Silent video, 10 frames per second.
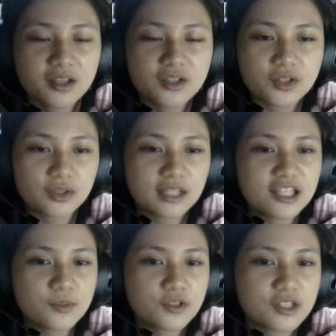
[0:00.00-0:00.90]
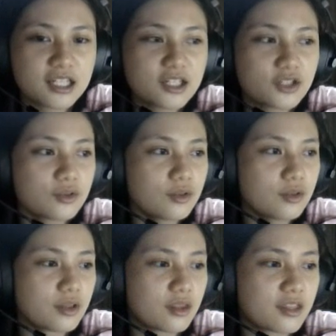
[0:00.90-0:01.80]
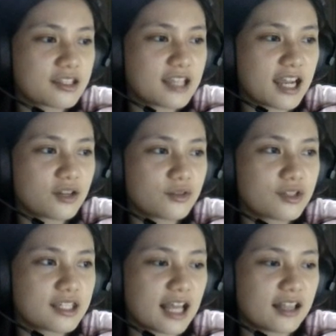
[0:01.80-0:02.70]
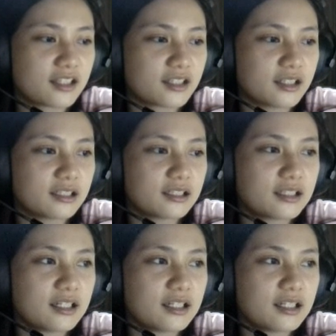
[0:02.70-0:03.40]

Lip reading: So let's proceed to the cytoskeleton.